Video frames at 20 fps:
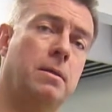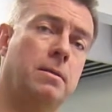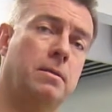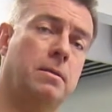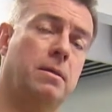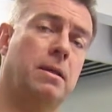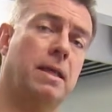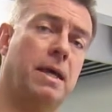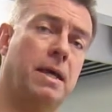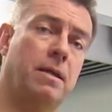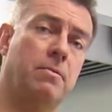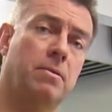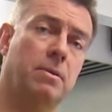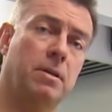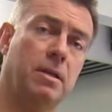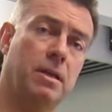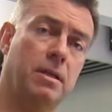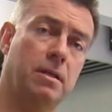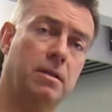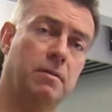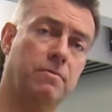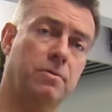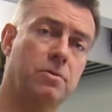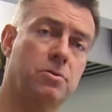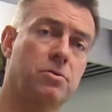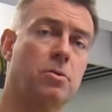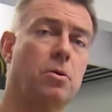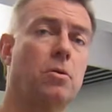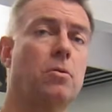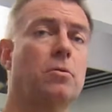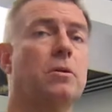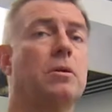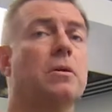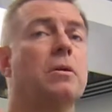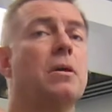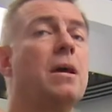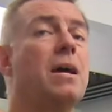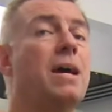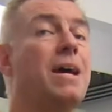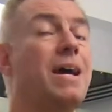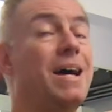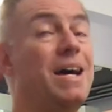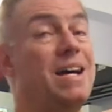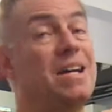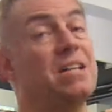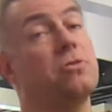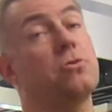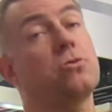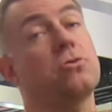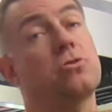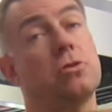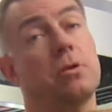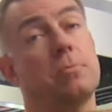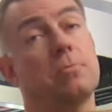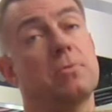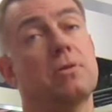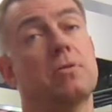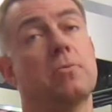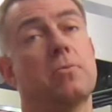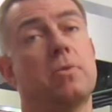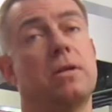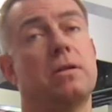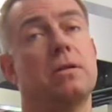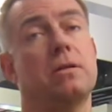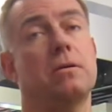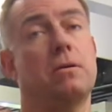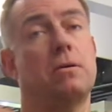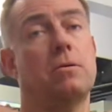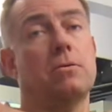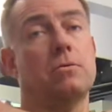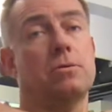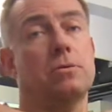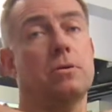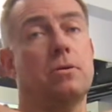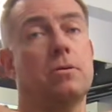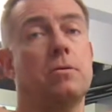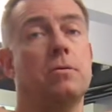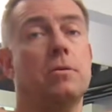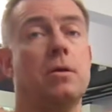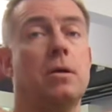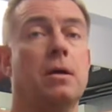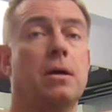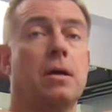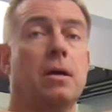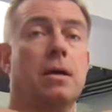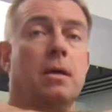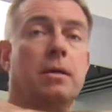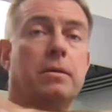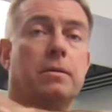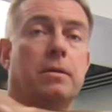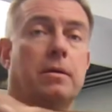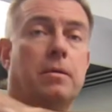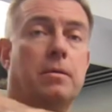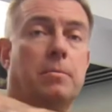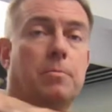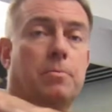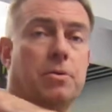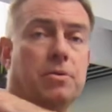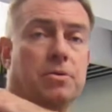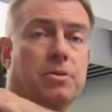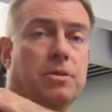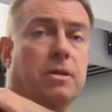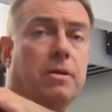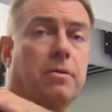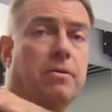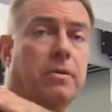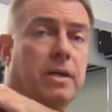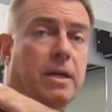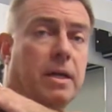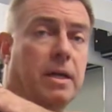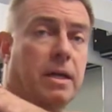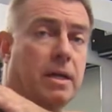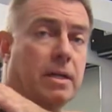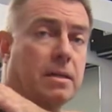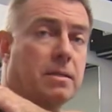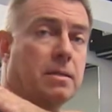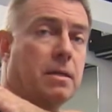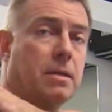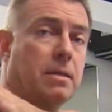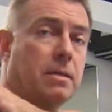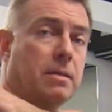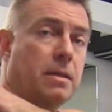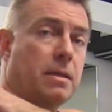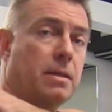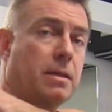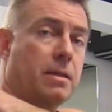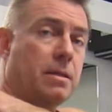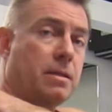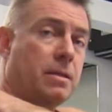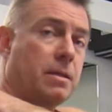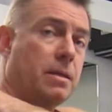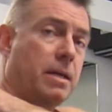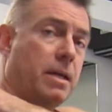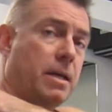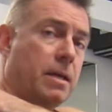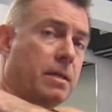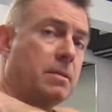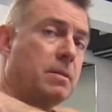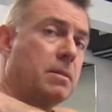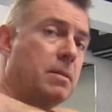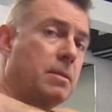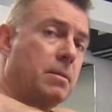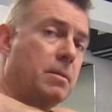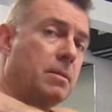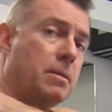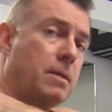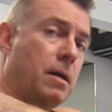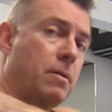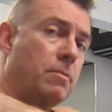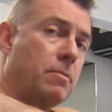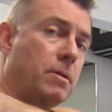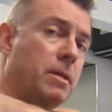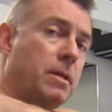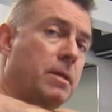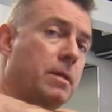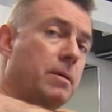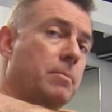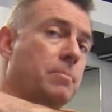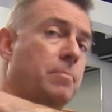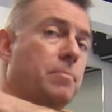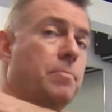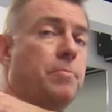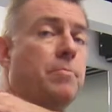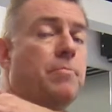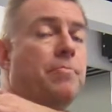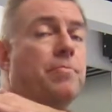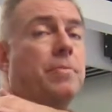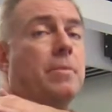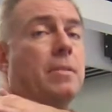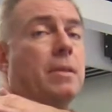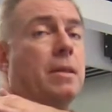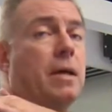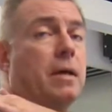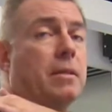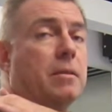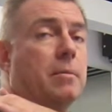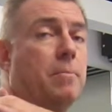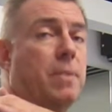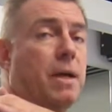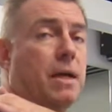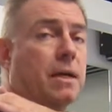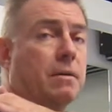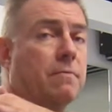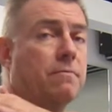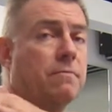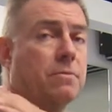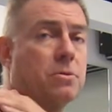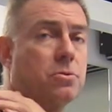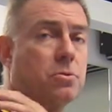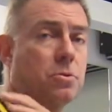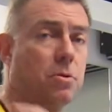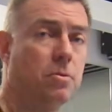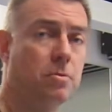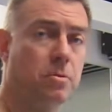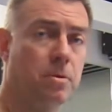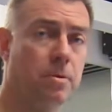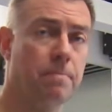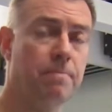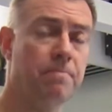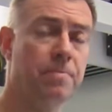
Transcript: the lateral head of the shoulder and to some degree also the posterior head, the head down here at the back of the shoulder.